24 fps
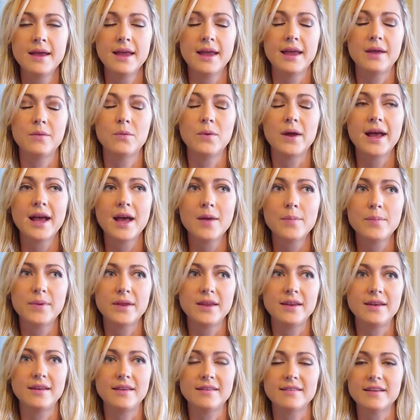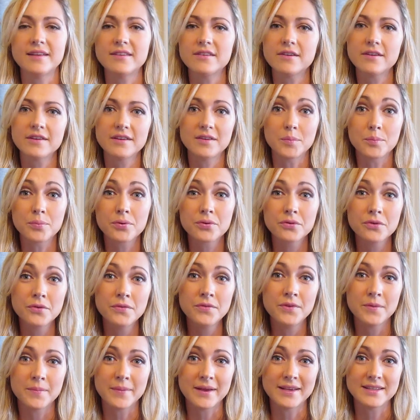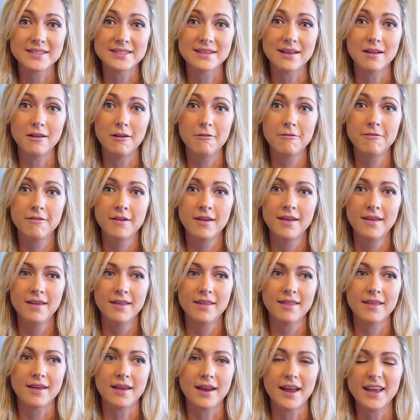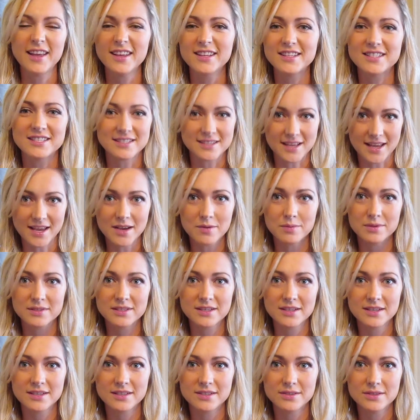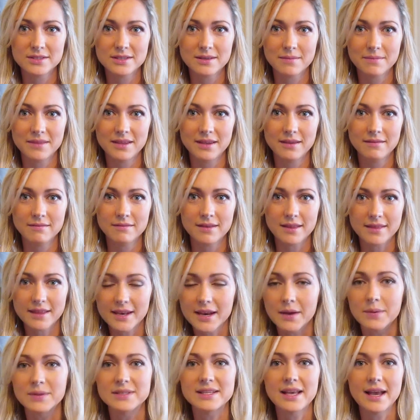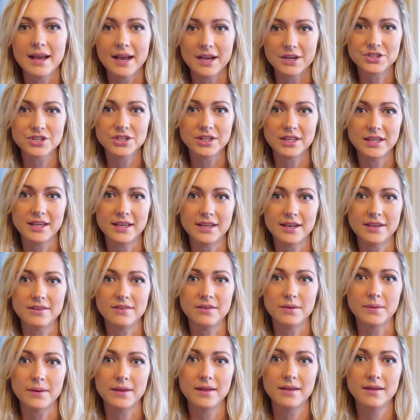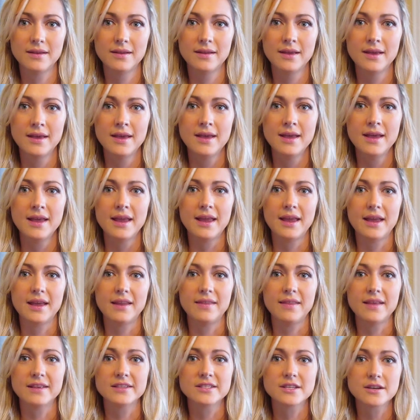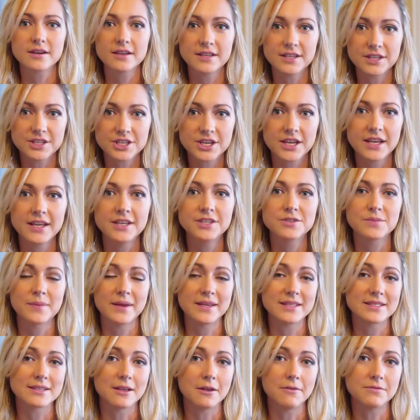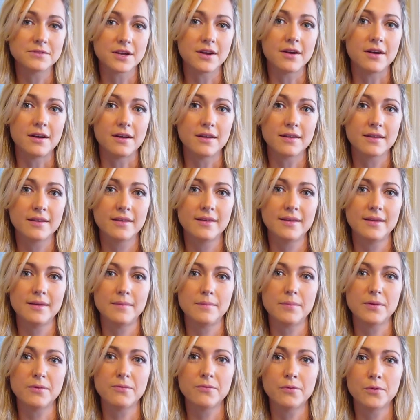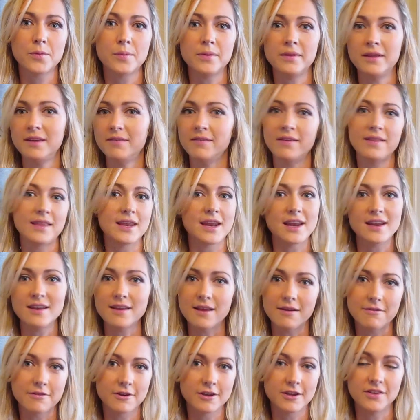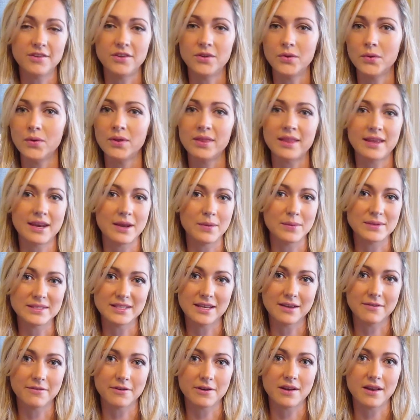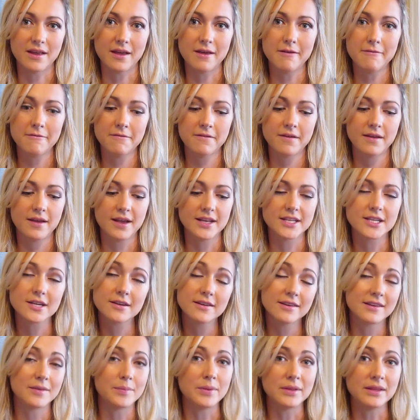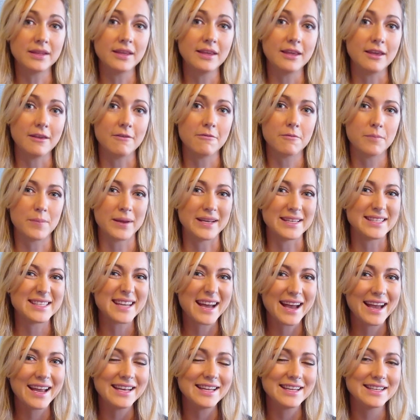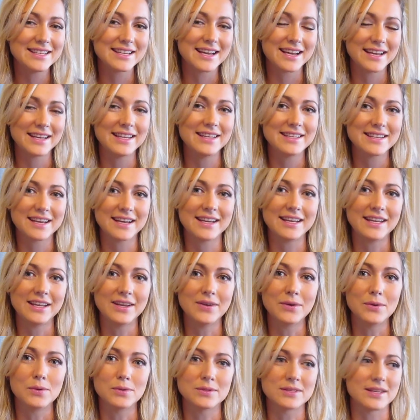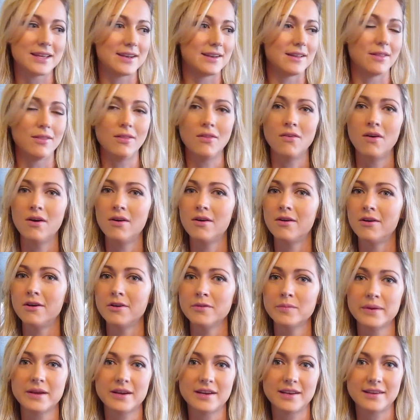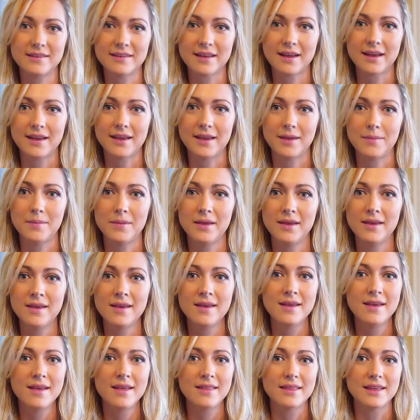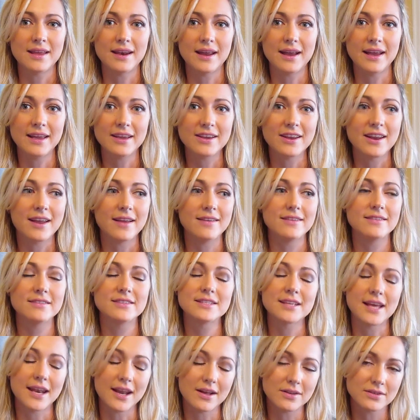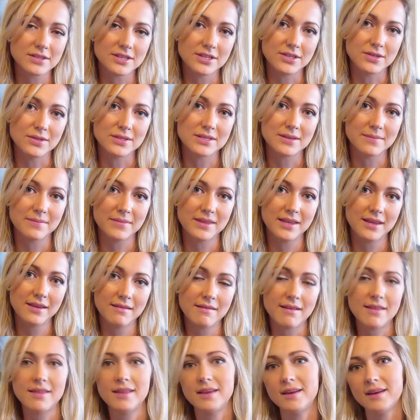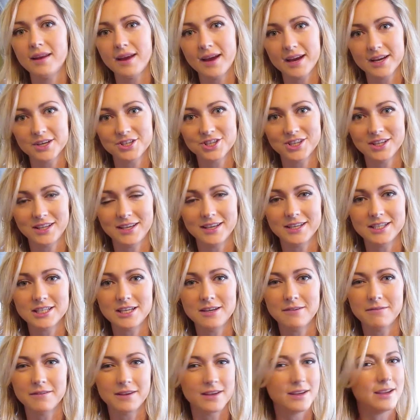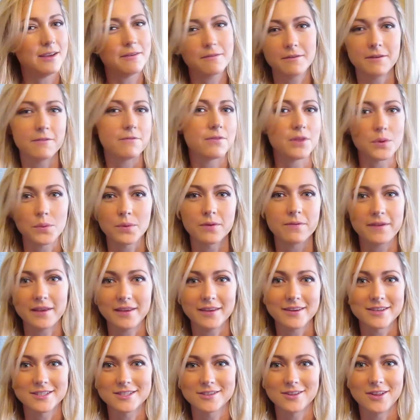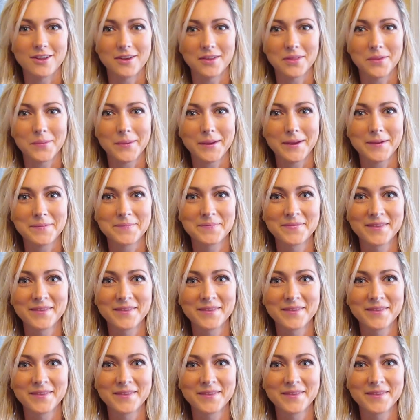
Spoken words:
And what happened is I started to prove to myself that I could say I was going to do something and then I was actually going to do it. And that started to change my self-talk. Before believing that I never could do it, that I was never enough, I started to believe by tiny, tiny, tiny goals in a long period of time that I could set out to do something and then actually achieve it, even if there were failures along the way.